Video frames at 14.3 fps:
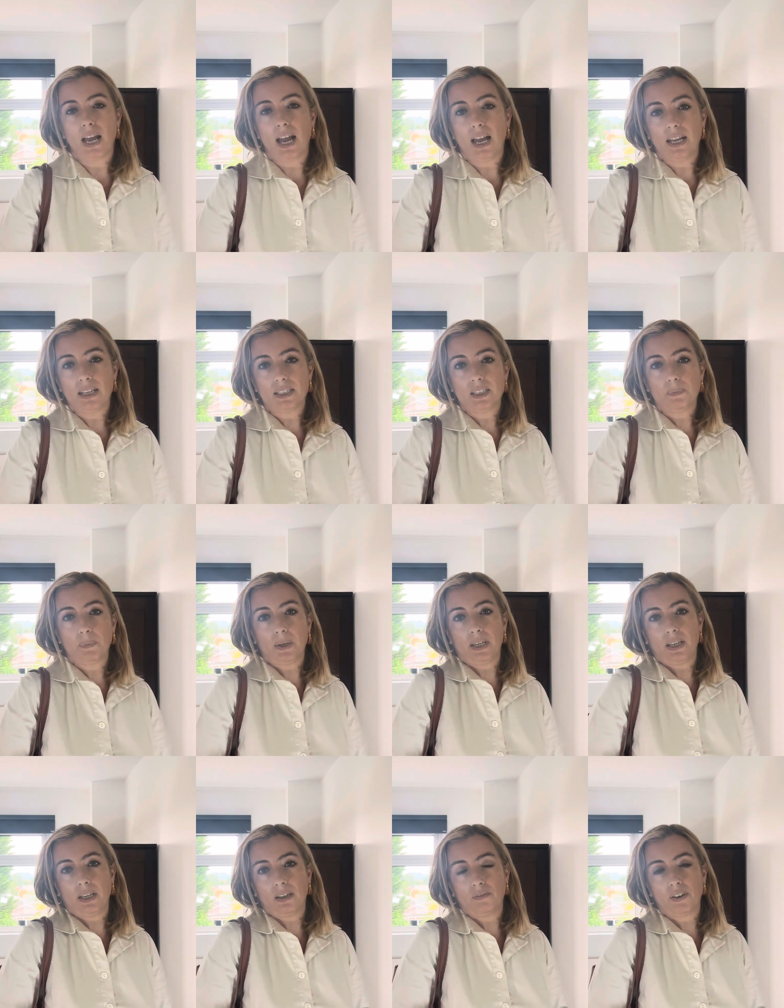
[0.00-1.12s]
as
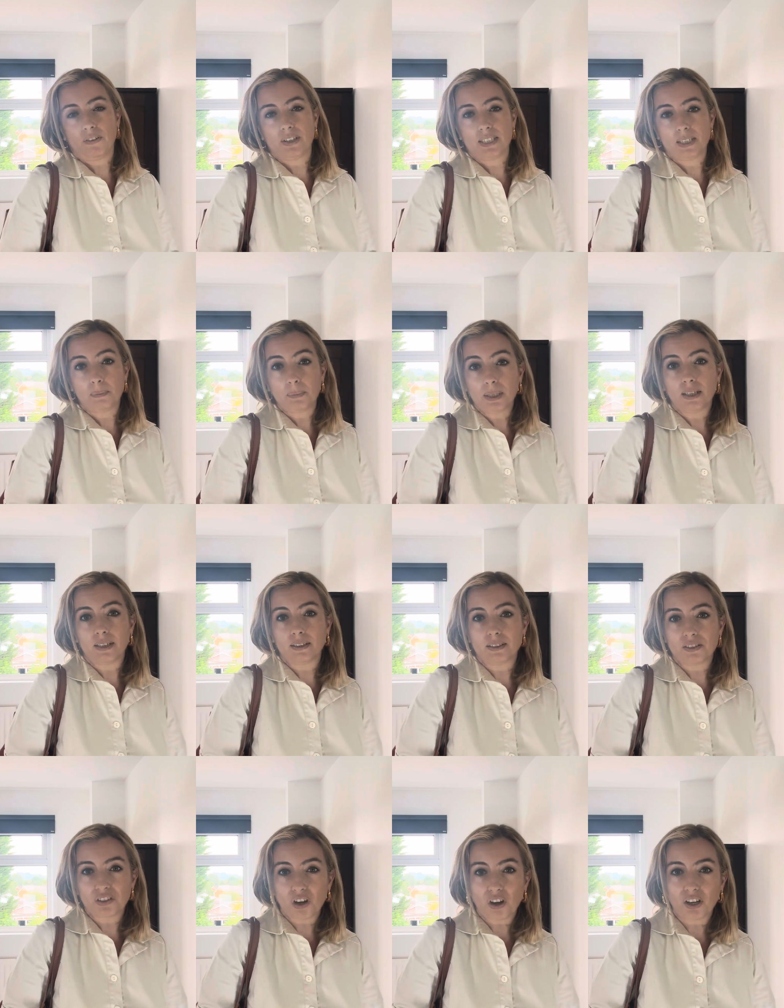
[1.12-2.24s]
being very similar in
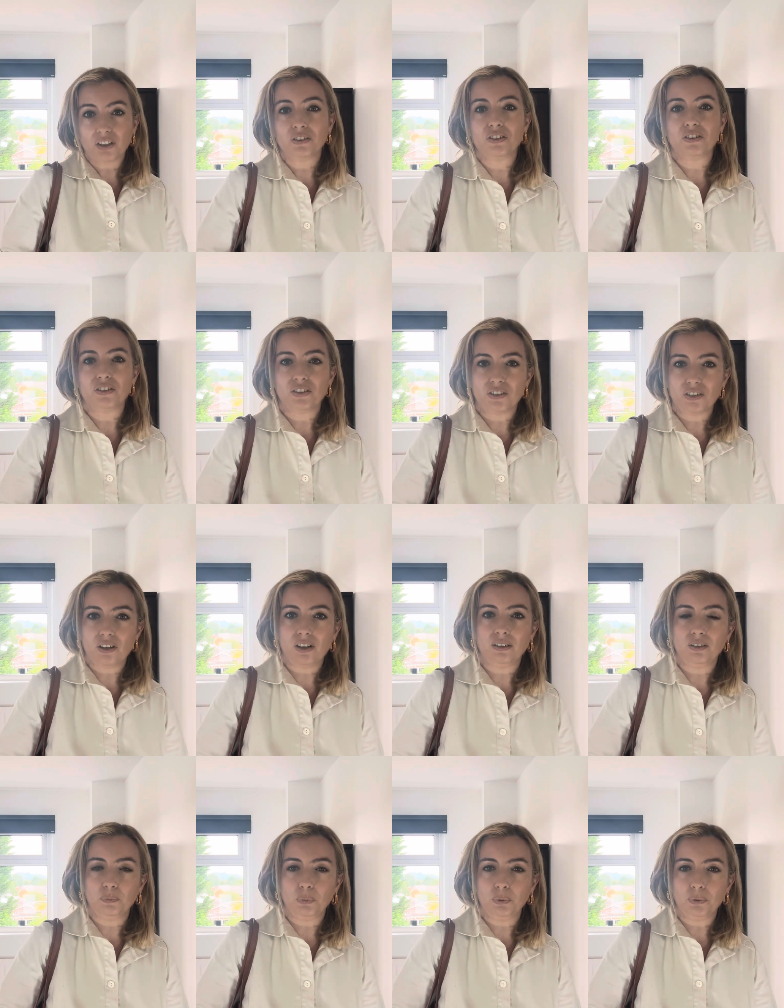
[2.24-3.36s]
style to the style
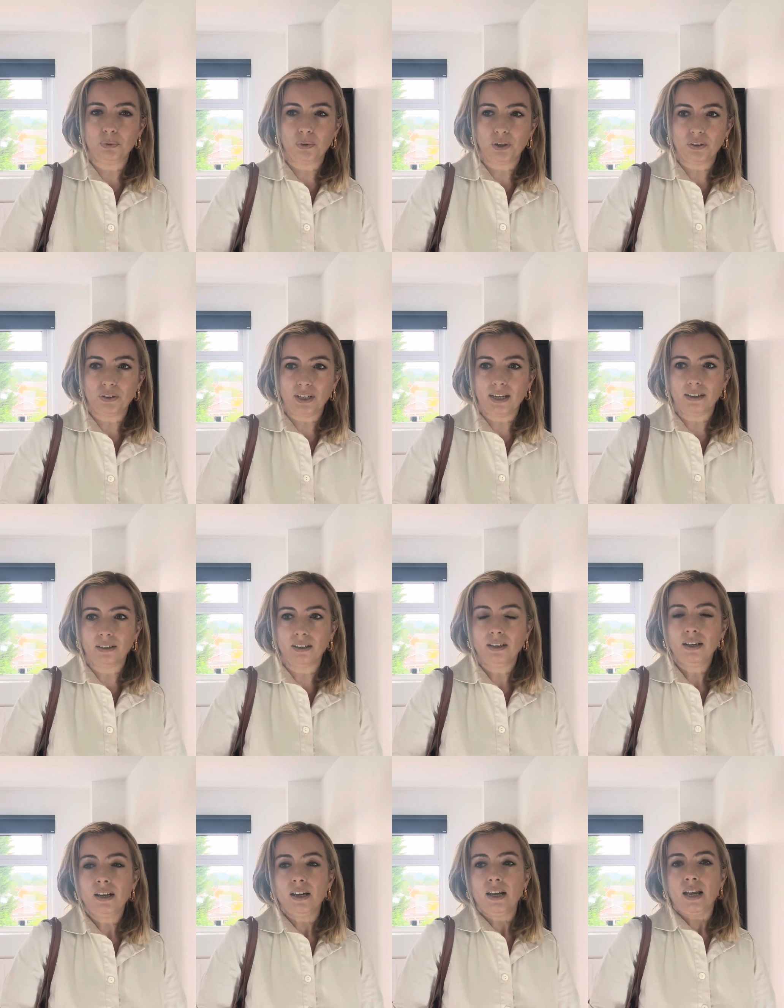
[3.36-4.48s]
of Paul Gauguin.
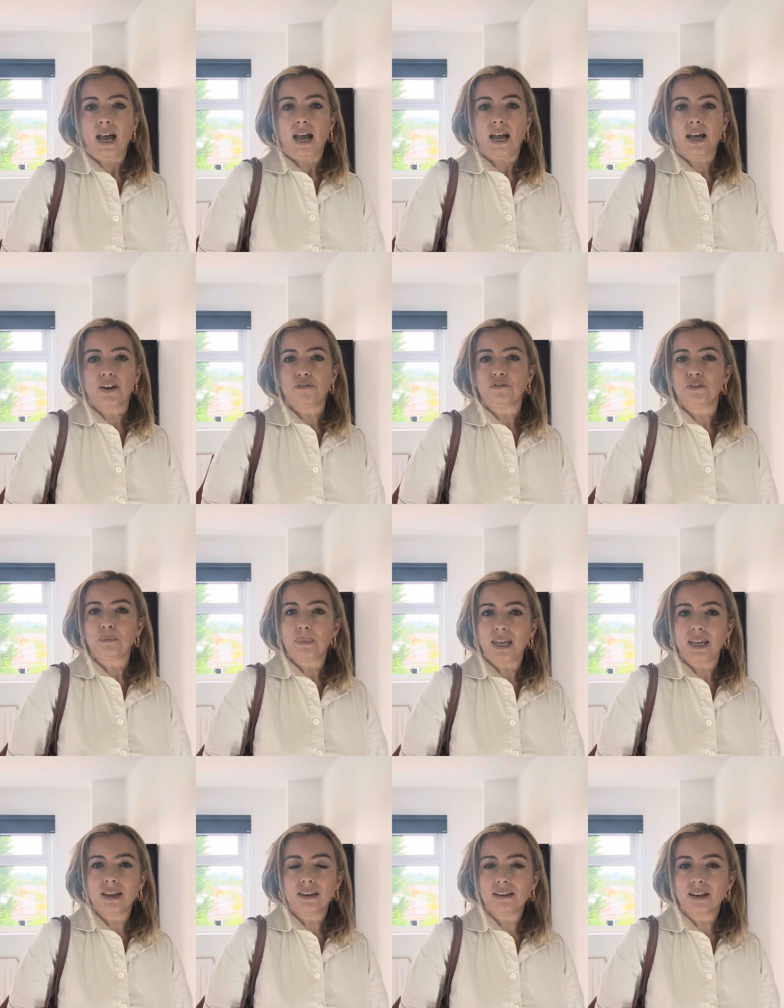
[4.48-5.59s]
For
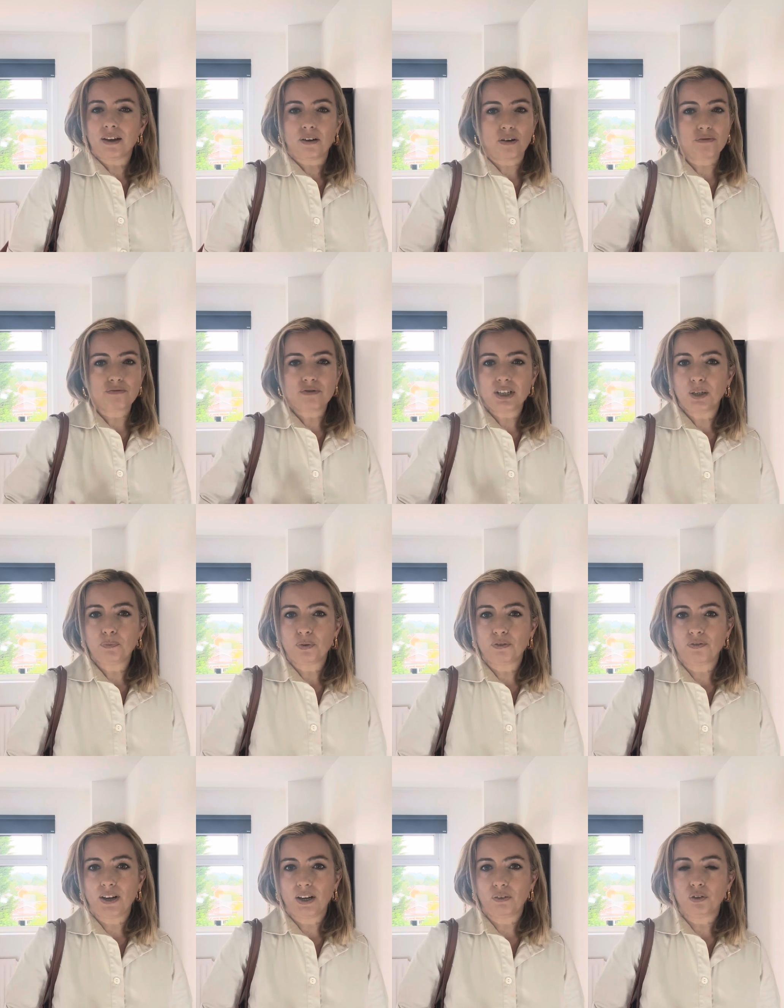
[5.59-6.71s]
me, yeah, a really
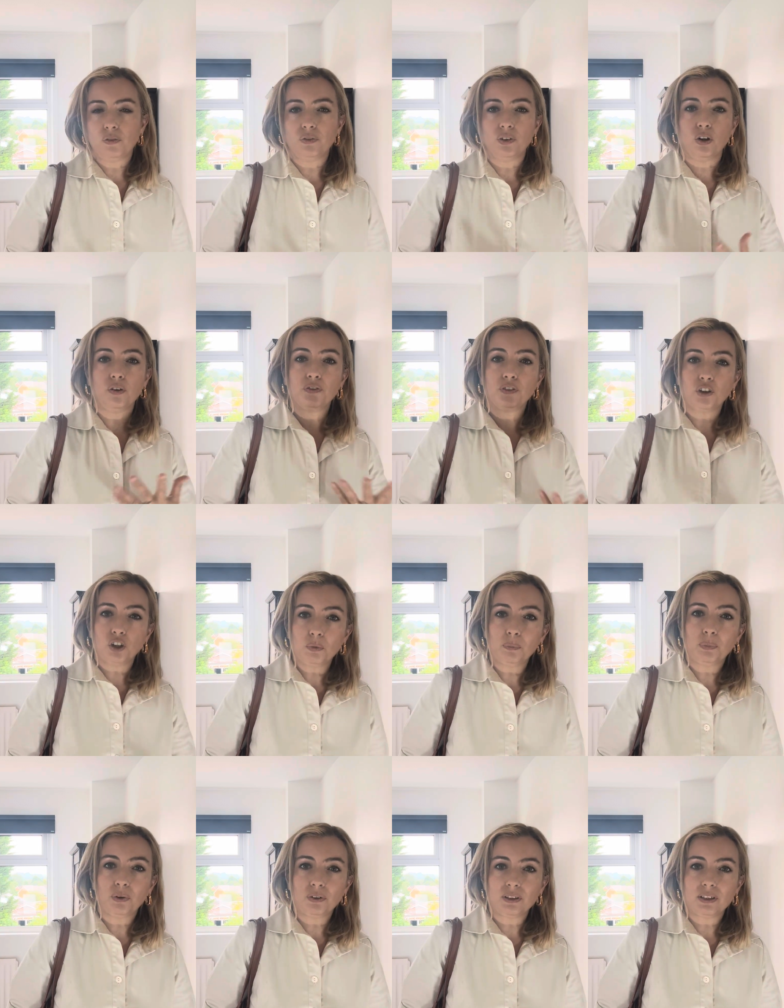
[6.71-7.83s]
profound novel. Of Human
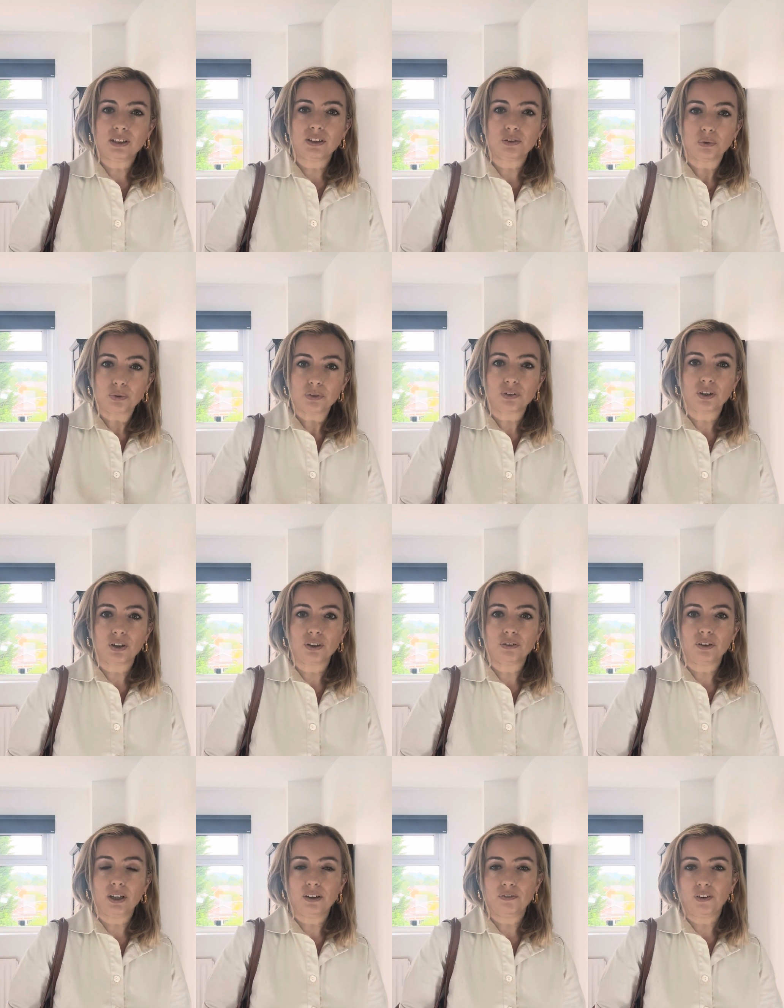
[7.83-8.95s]
Bondage, also
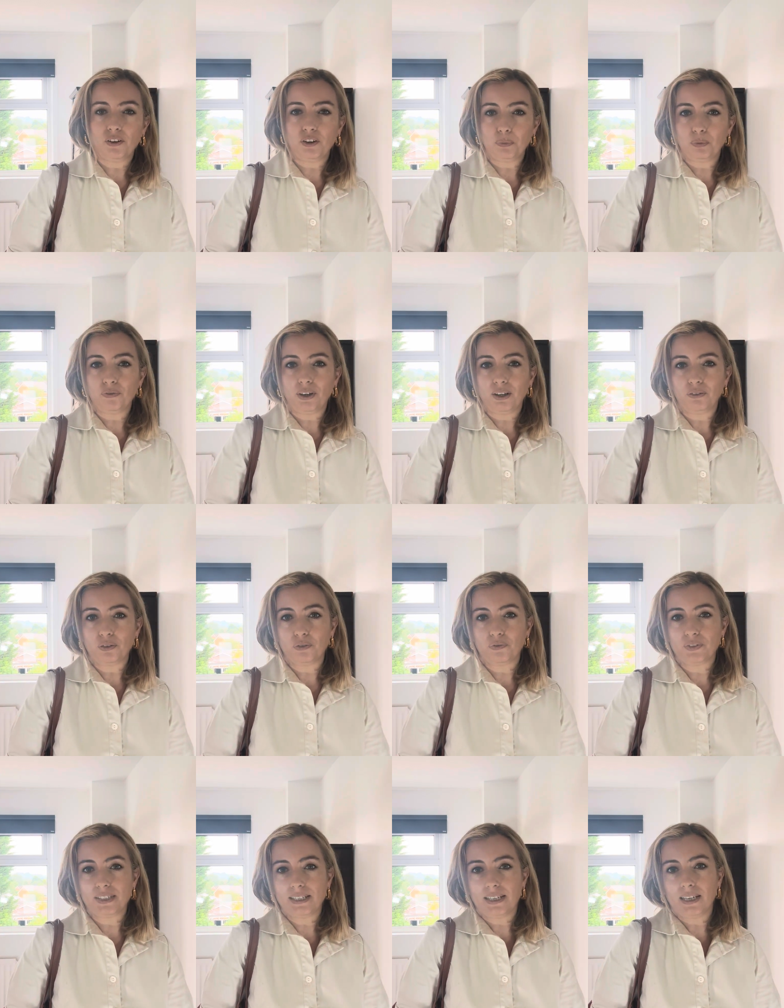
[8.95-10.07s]
very profound,
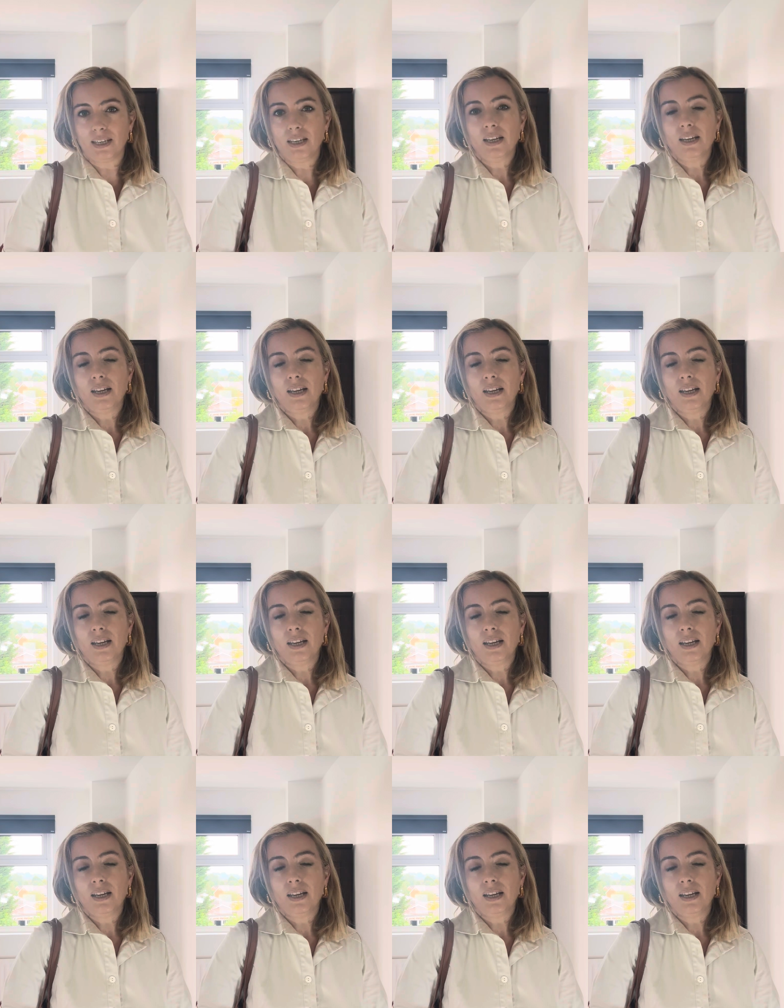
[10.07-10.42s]
obviously,